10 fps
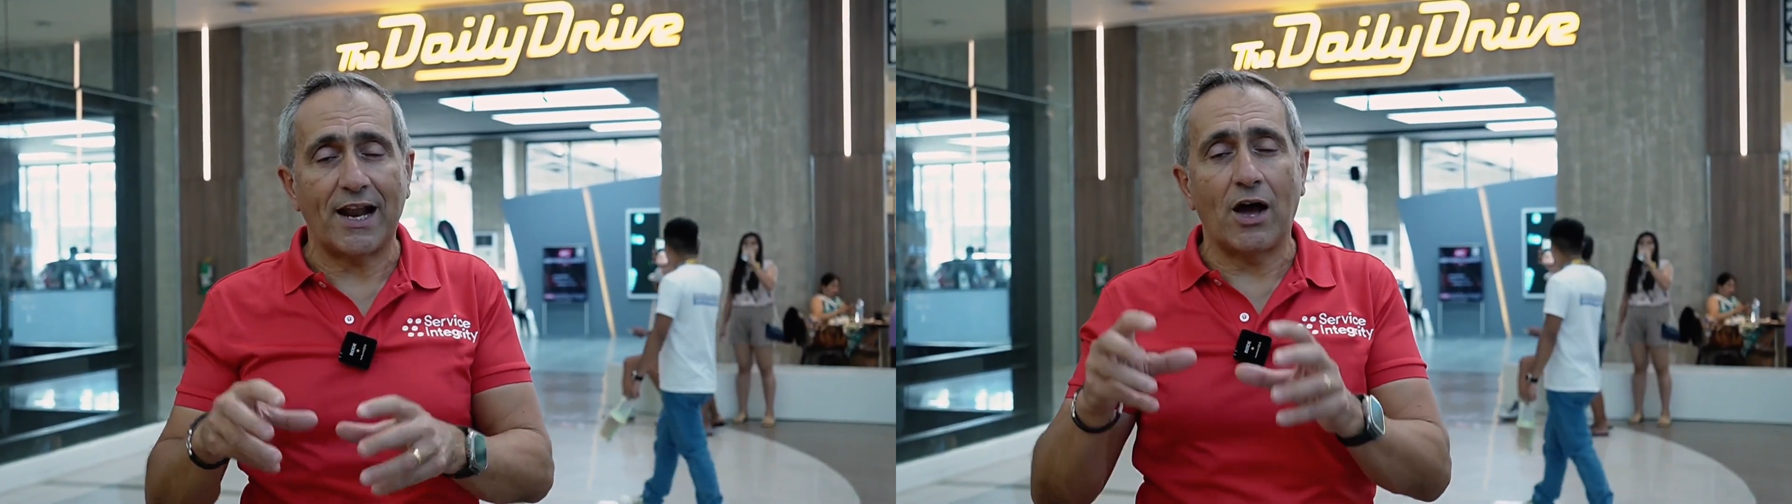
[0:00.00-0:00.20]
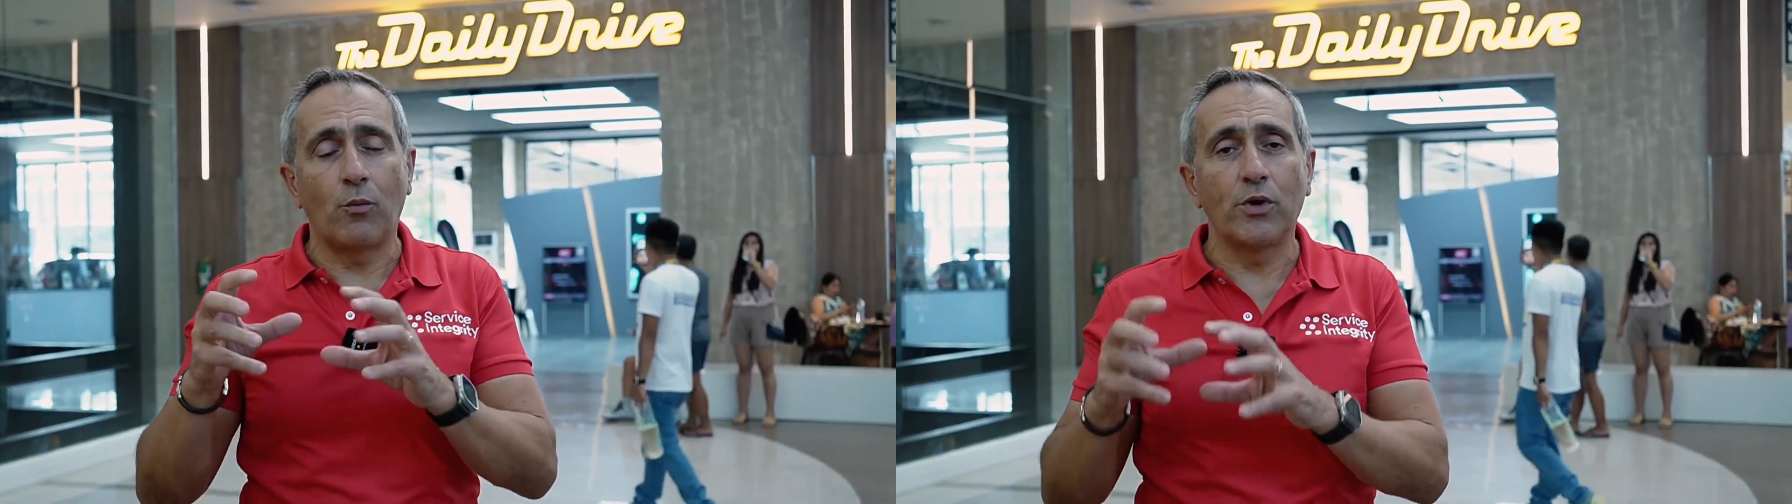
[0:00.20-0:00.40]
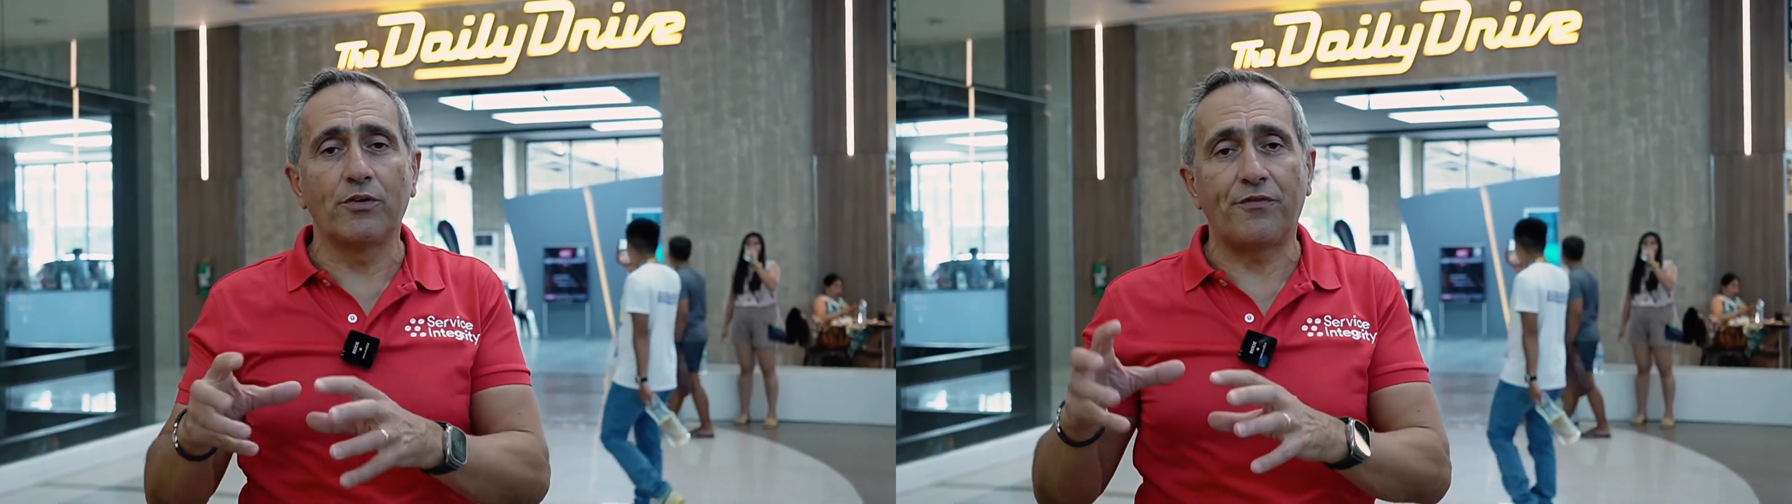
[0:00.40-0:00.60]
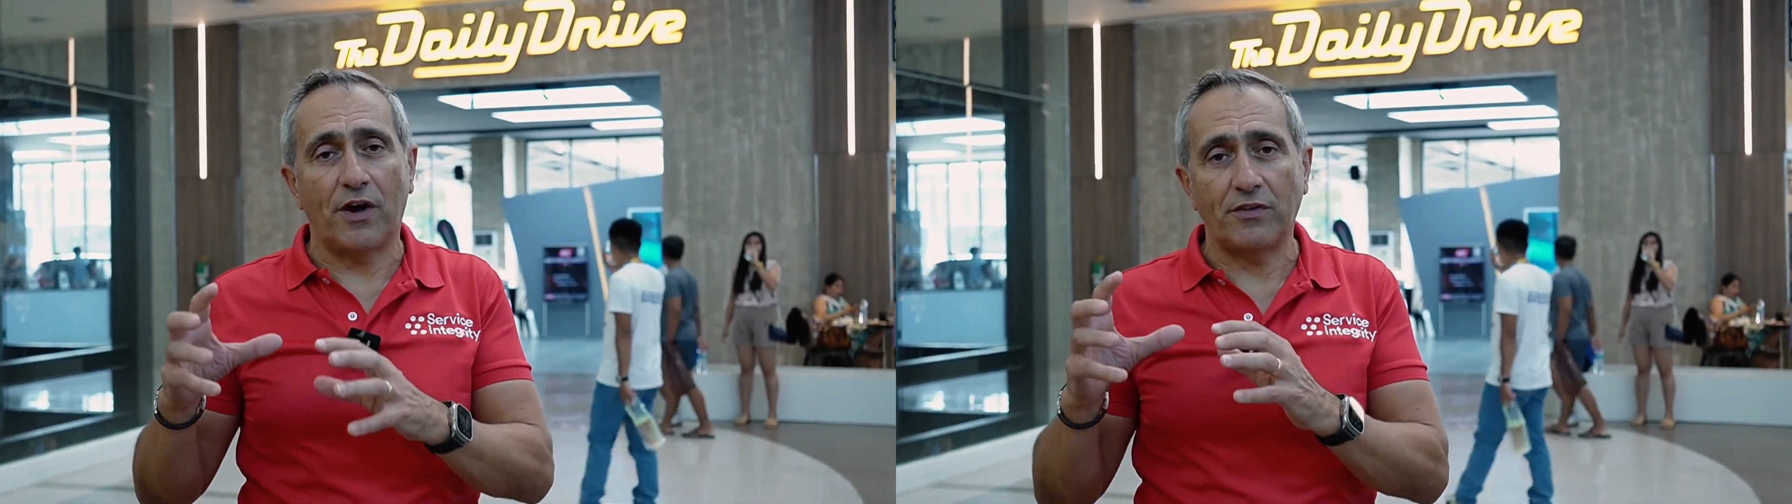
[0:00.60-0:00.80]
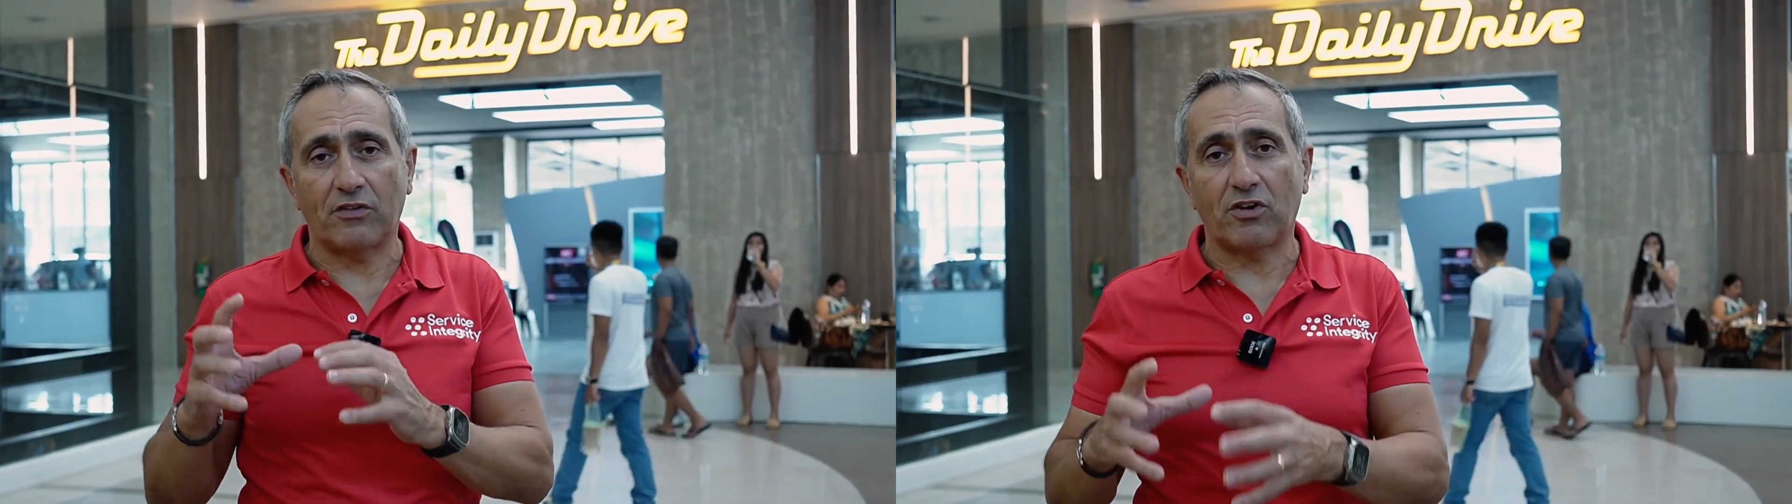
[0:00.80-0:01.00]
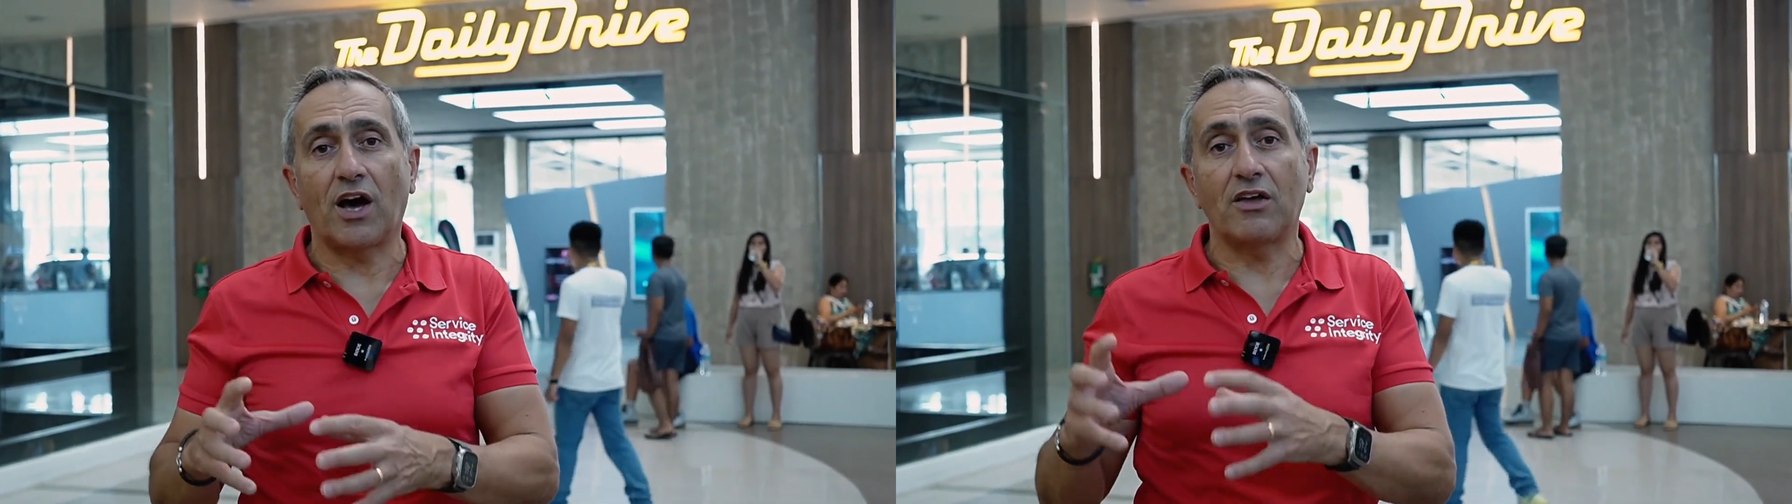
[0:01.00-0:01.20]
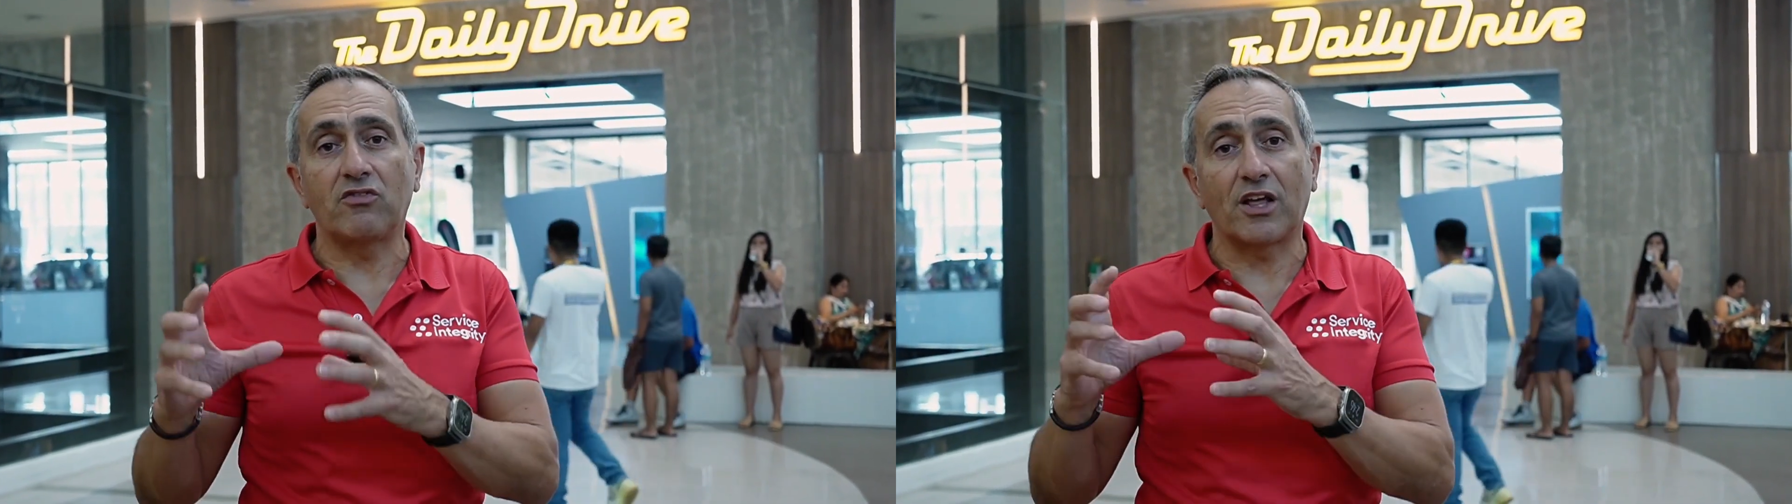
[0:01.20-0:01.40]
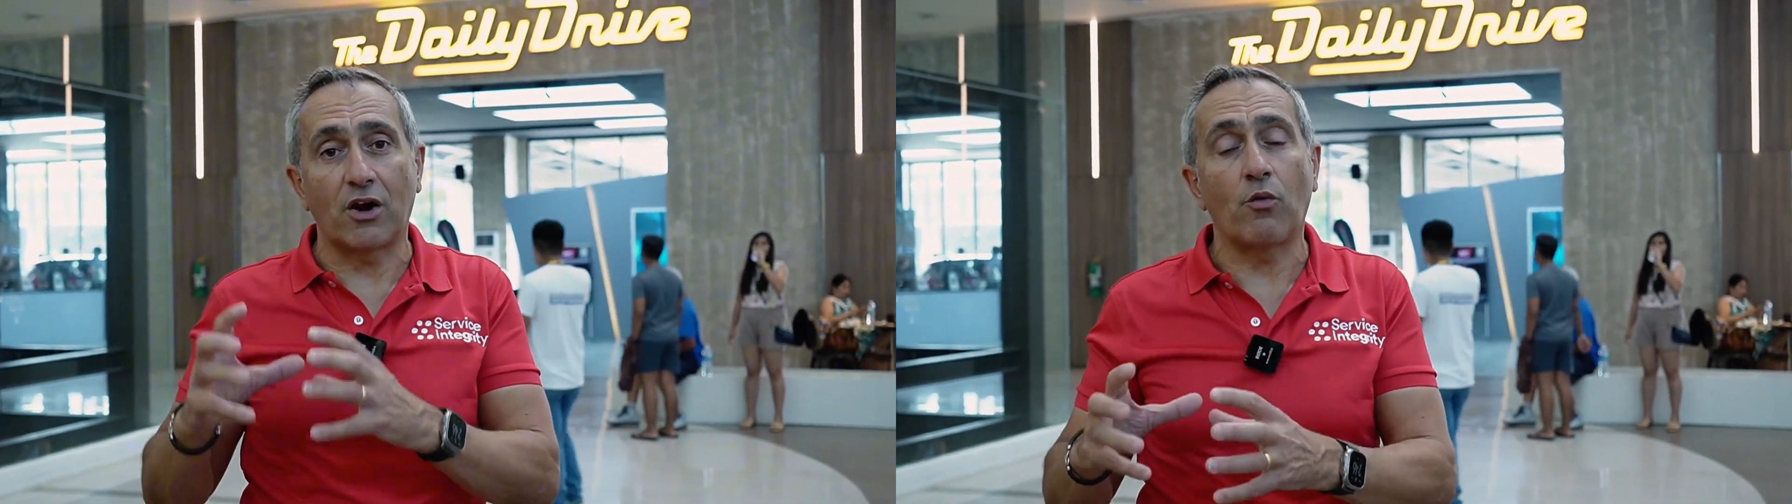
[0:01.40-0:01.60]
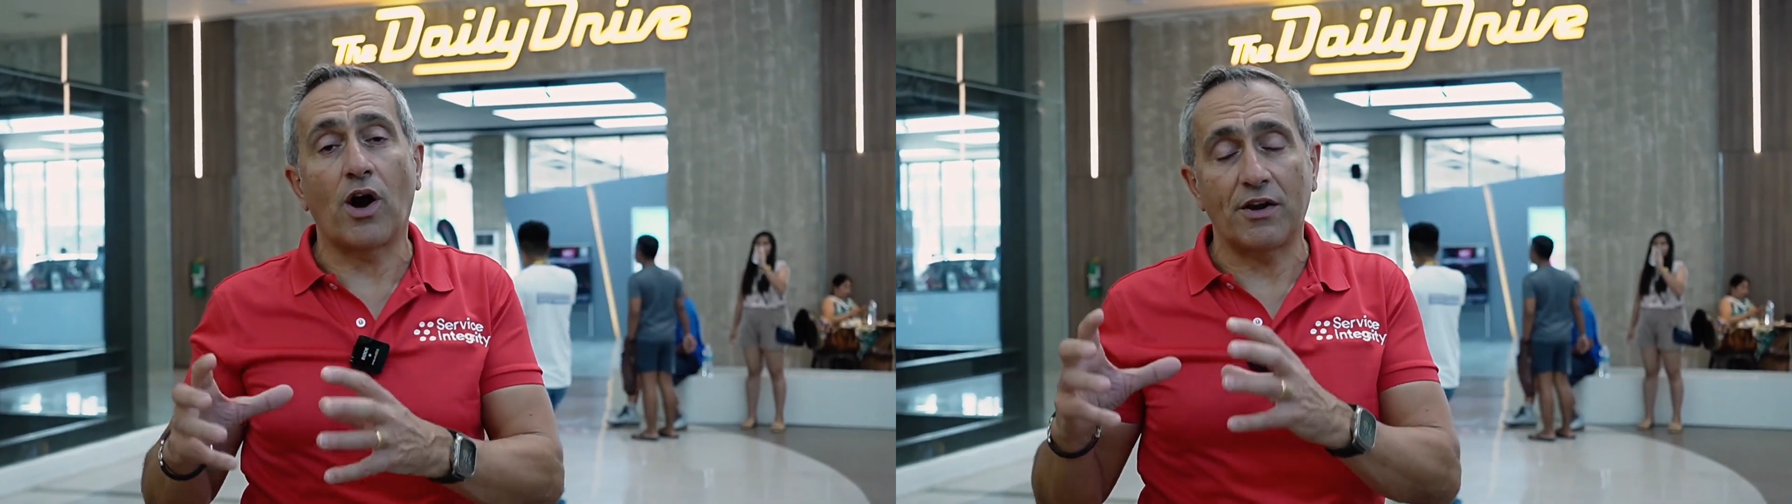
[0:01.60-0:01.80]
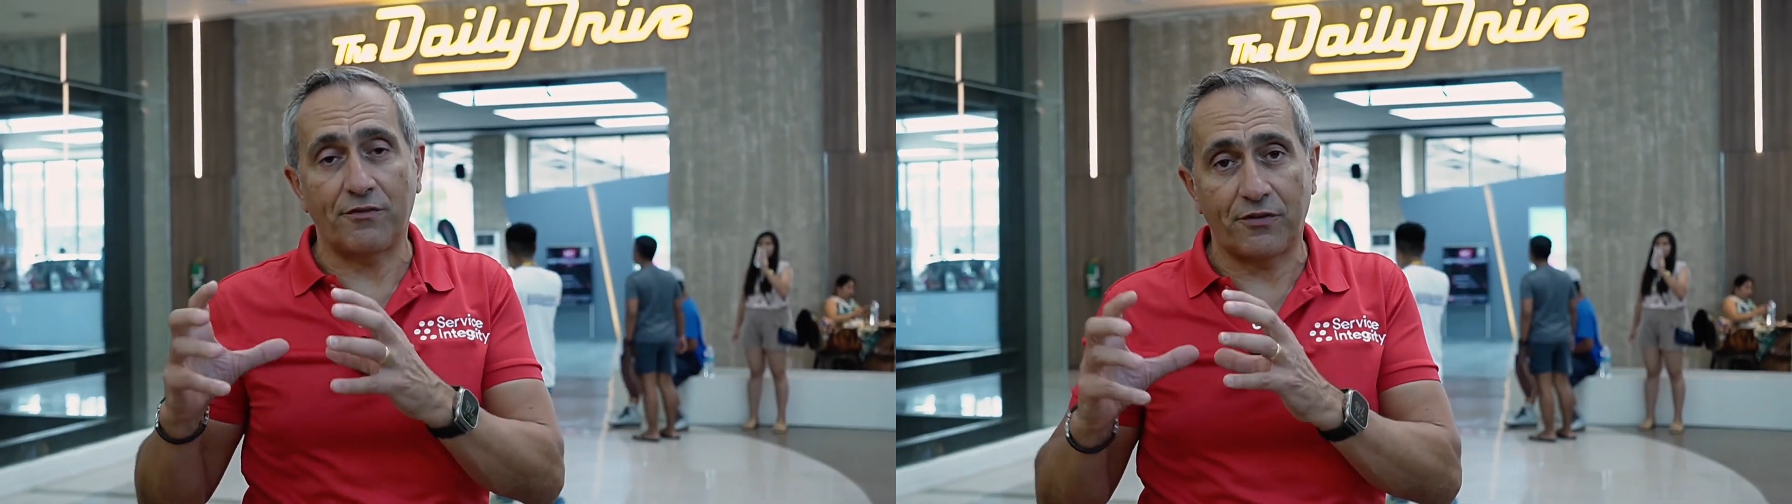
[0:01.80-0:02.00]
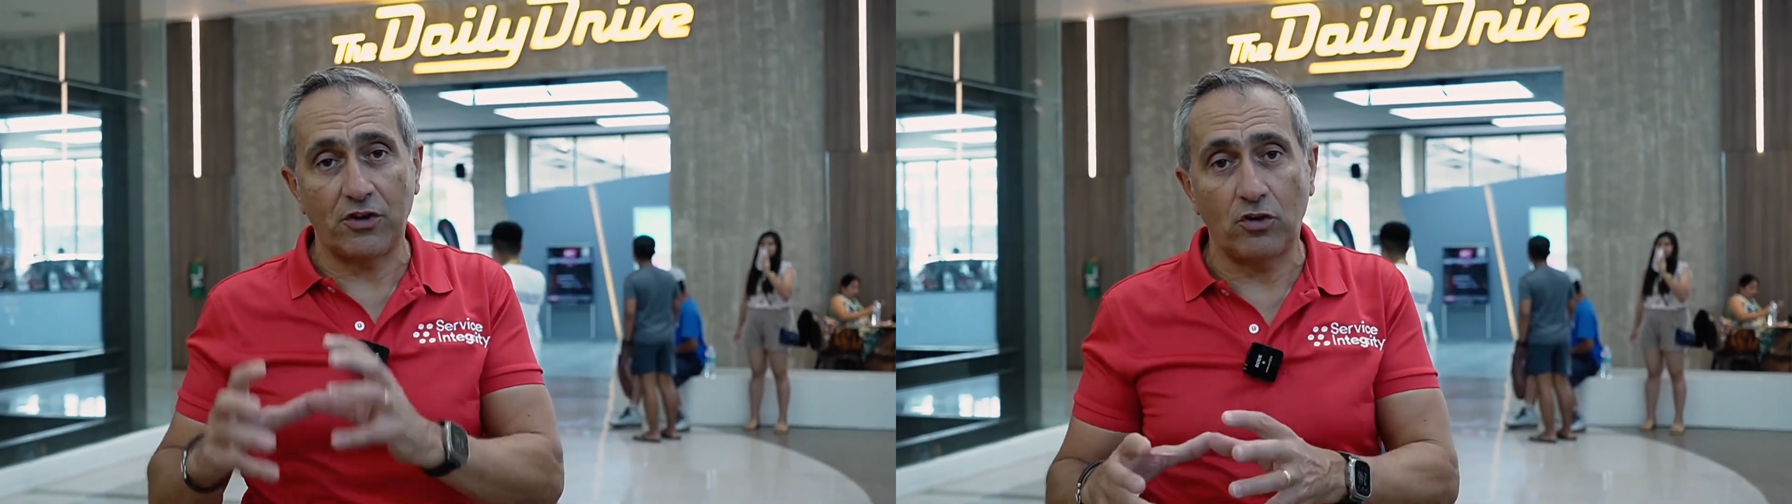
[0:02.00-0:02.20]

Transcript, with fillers: and we'll find the tyres that are right for